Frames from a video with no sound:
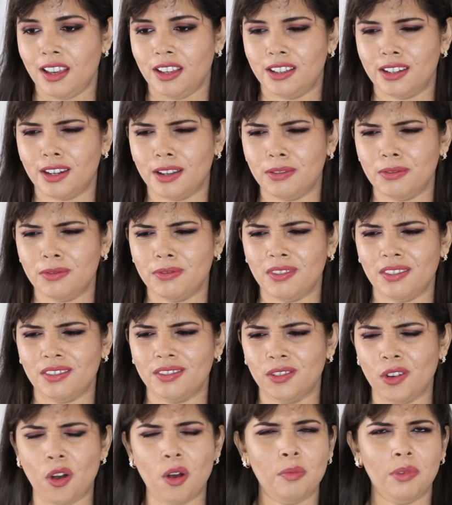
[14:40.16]
You know,
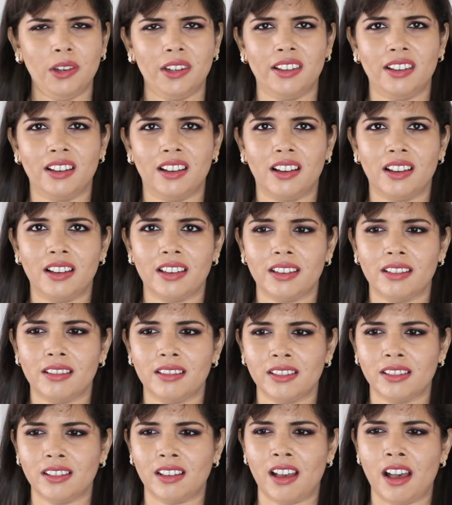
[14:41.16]
normally I
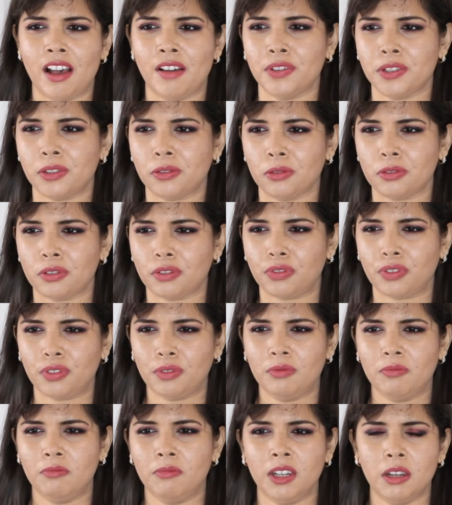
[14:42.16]
have a sort of
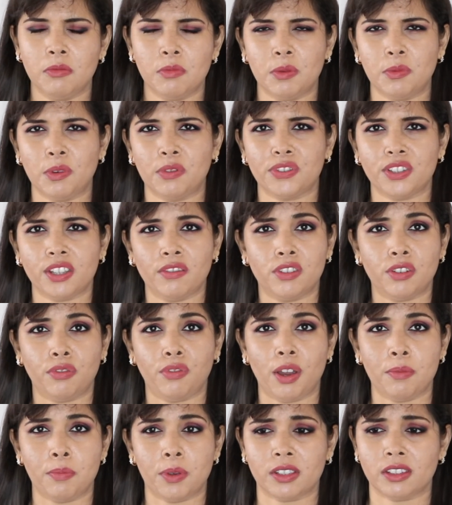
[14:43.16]
minimum of
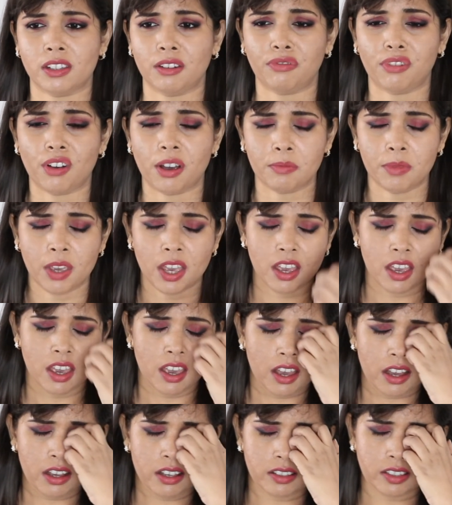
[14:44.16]
75% if I'm
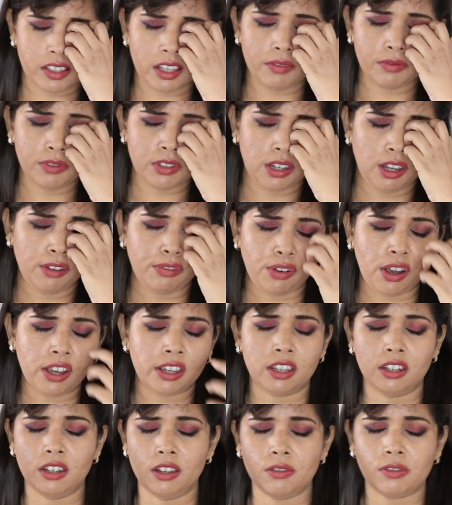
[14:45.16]
uh, 70, if I
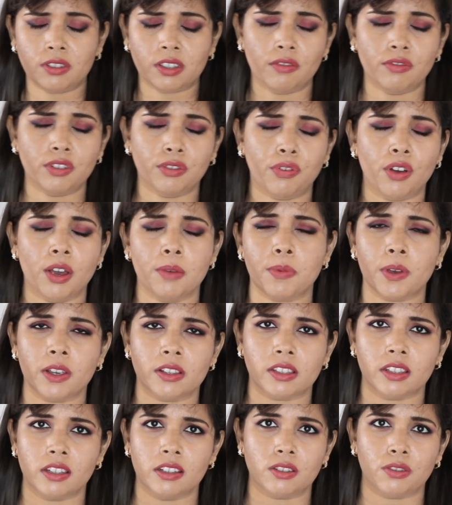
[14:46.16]
can use
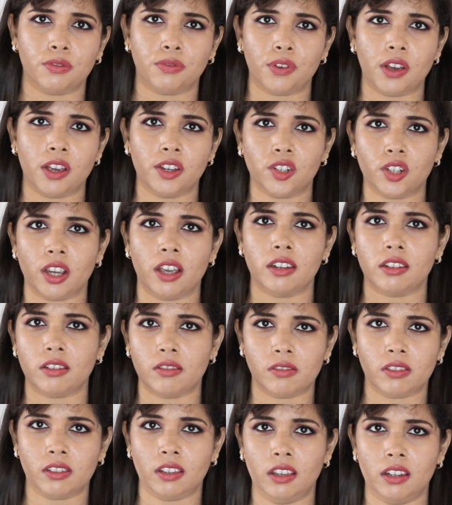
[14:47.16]
75% of
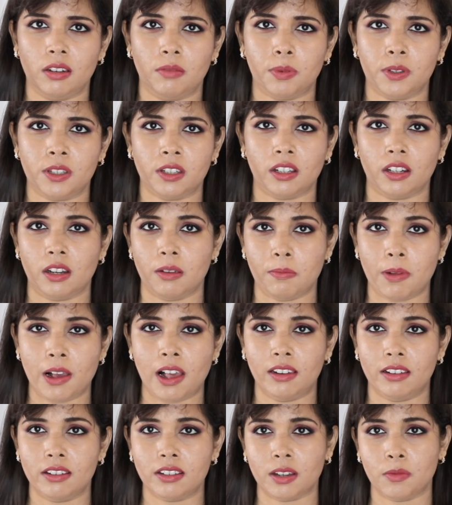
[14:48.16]
eyeshadows in a particular
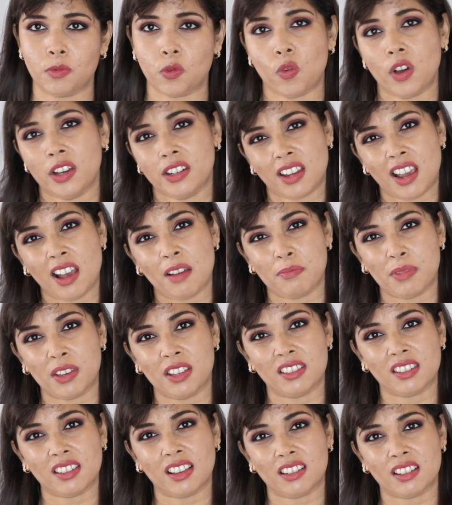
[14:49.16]
palette I'm quite happy
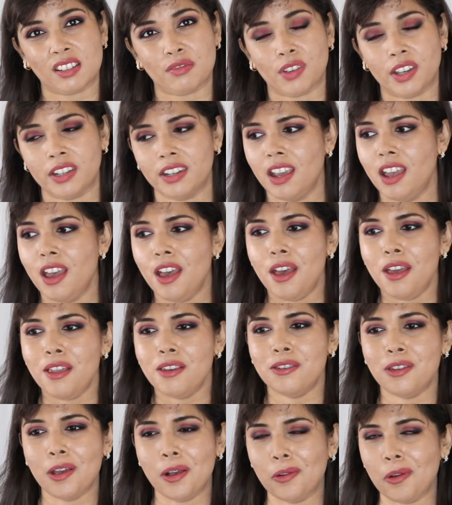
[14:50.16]
and satisfied
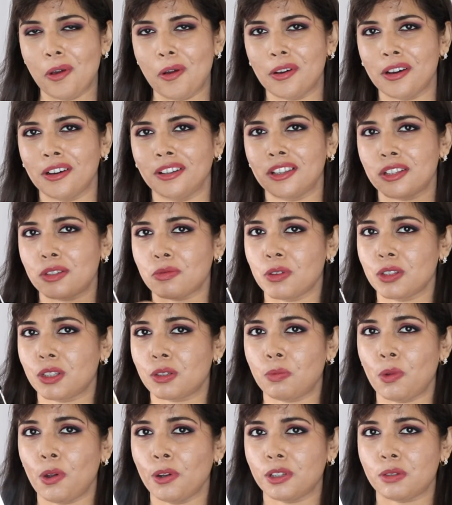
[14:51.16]
no longer this one
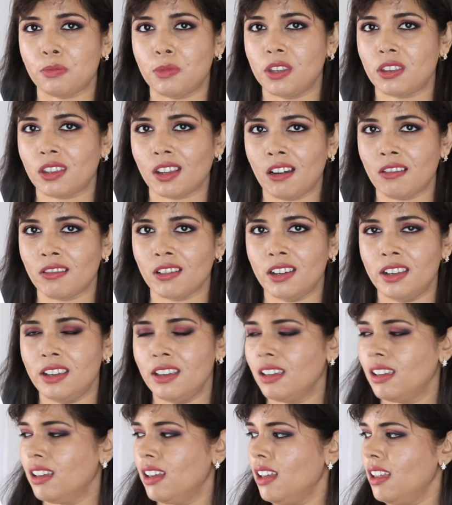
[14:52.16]
spoiled me
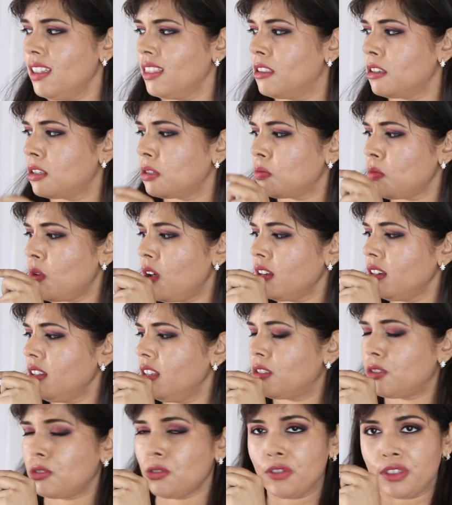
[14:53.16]
thoroughly this one
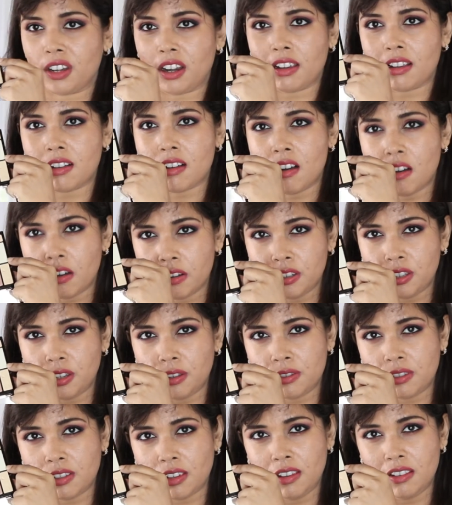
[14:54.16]
it's not that I can't
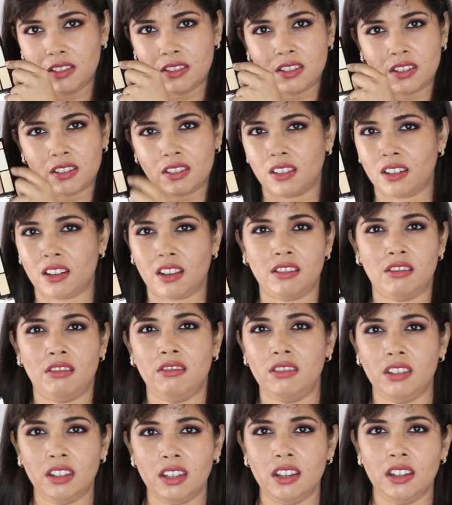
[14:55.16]
use it it's just that I
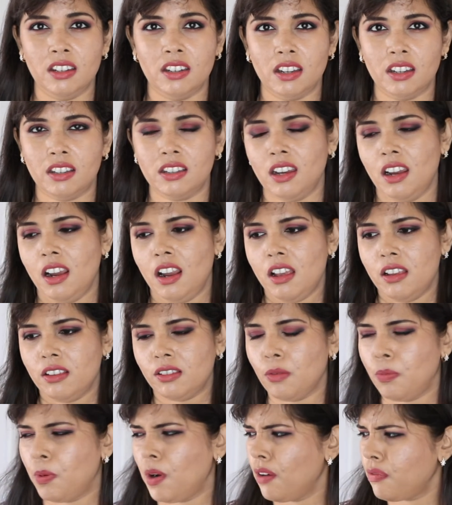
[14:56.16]
don't need it
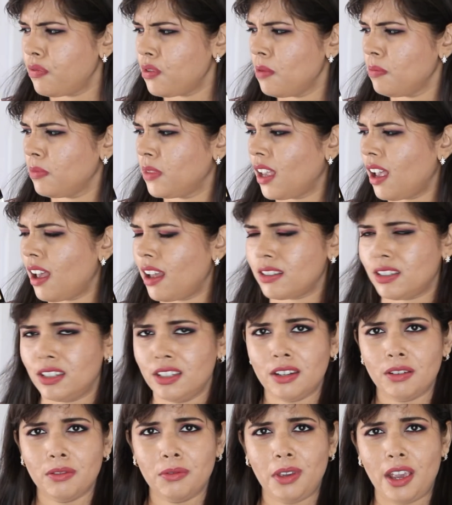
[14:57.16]
so apart from that you
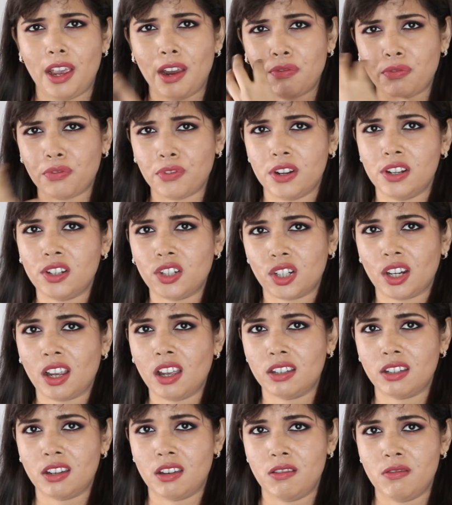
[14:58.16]
know every
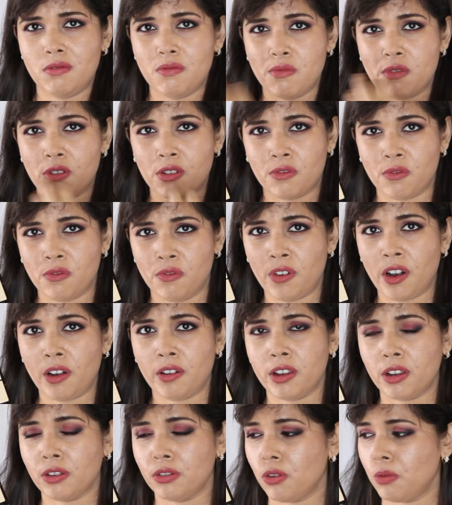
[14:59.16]
shadow
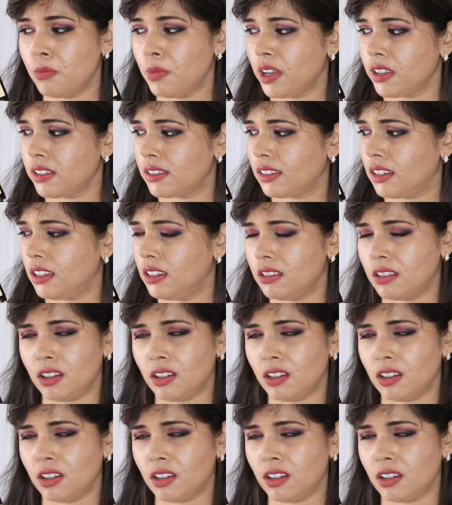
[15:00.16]
very good on my skin